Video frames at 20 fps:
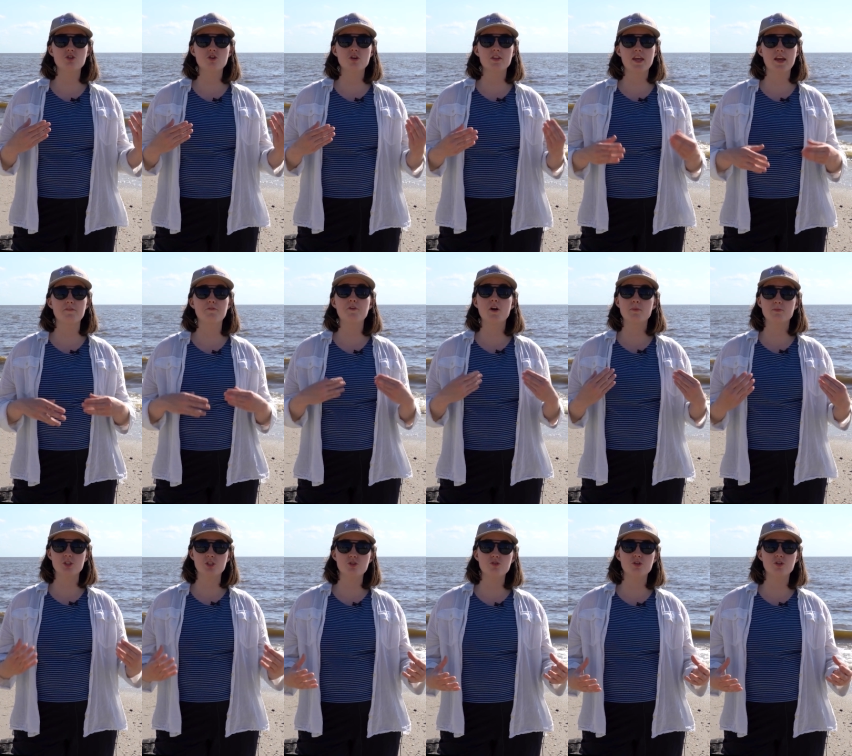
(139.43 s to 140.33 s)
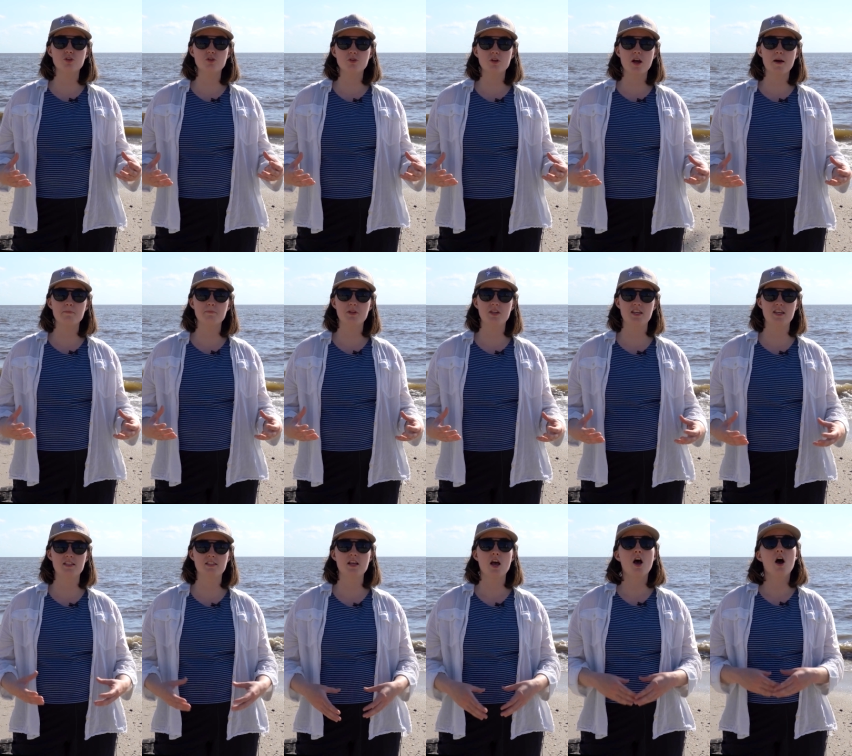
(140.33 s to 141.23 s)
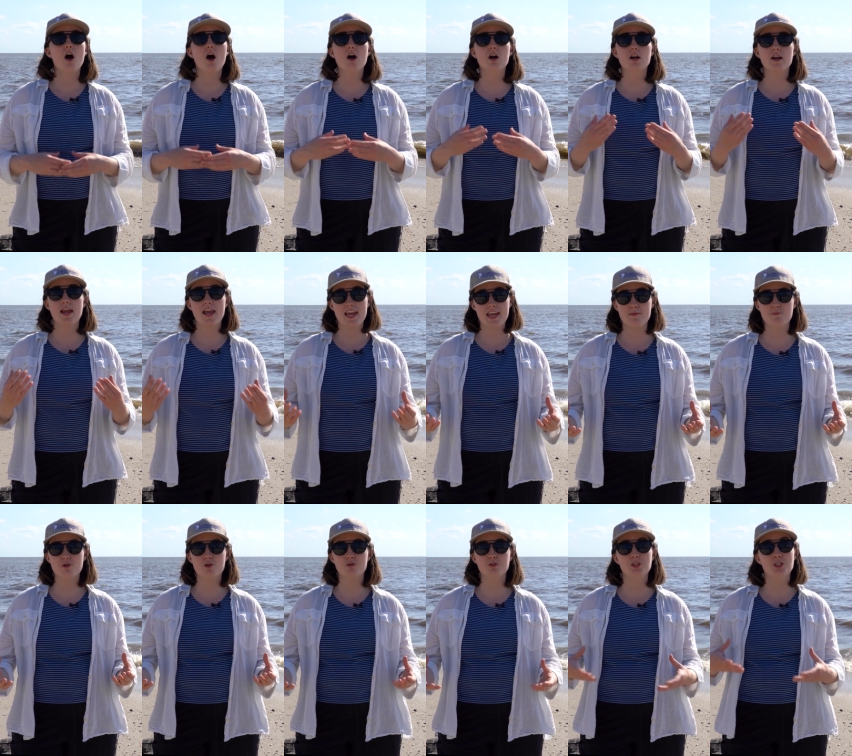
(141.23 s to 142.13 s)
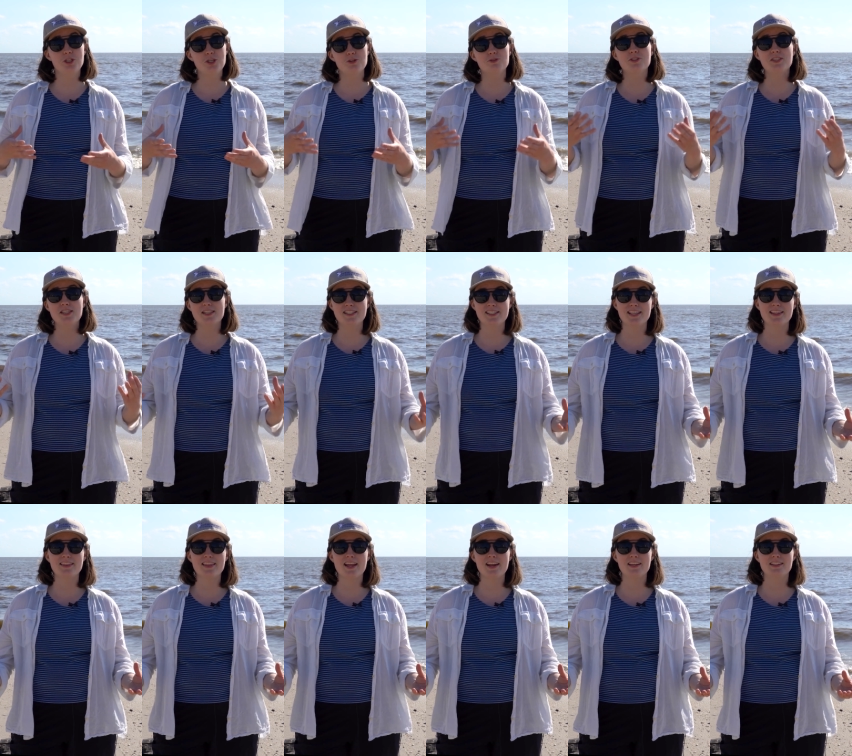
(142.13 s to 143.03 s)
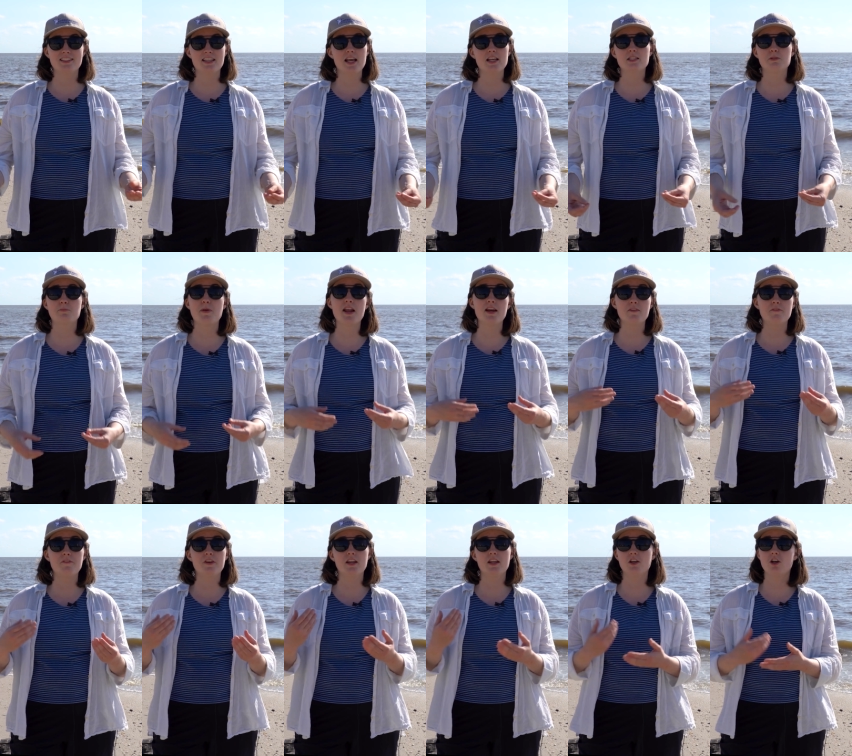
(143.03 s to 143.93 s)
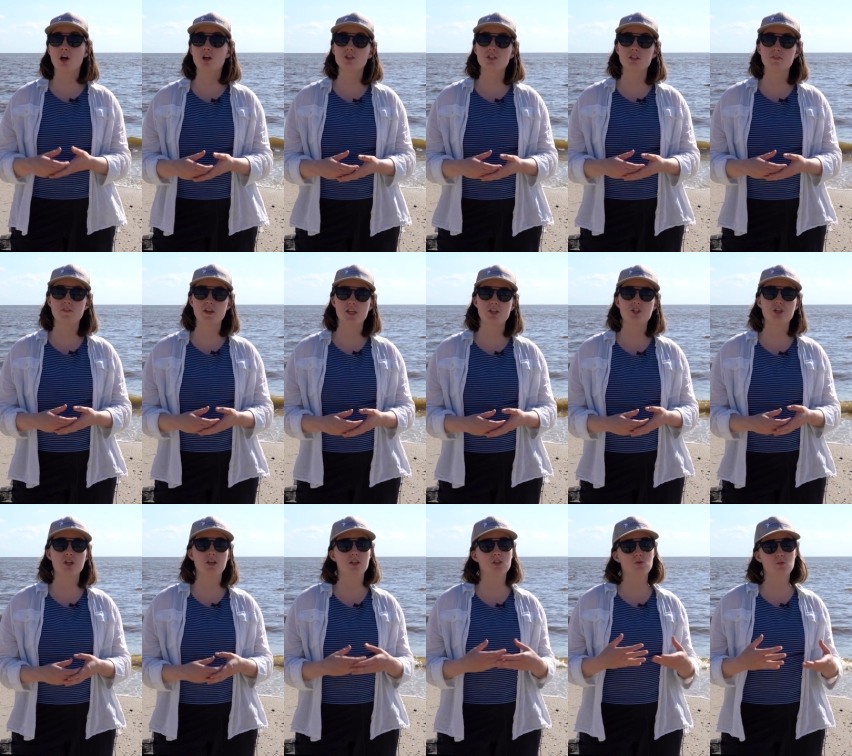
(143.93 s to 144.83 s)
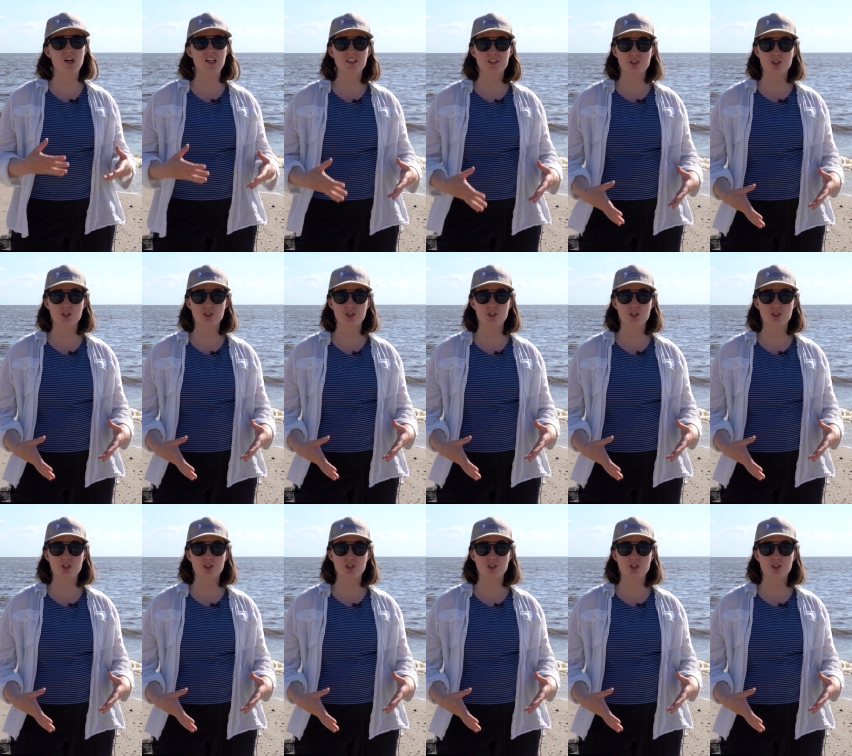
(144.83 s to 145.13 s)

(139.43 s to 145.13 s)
sure that pharmaceutical companies are able to use these synthetic tests, benefiting conservation as well